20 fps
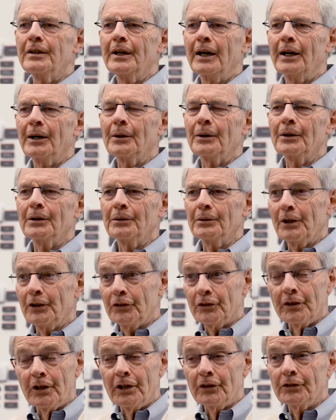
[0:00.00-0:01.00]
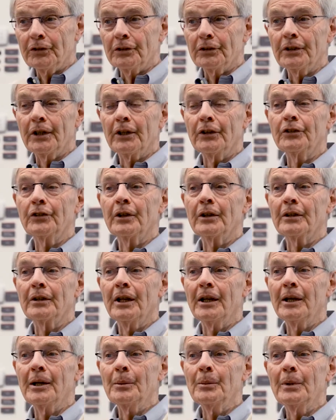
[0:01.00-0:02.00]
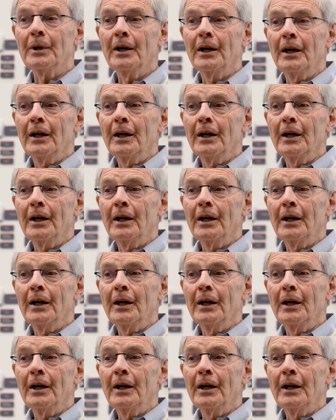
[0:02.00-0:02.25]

our residential testing lab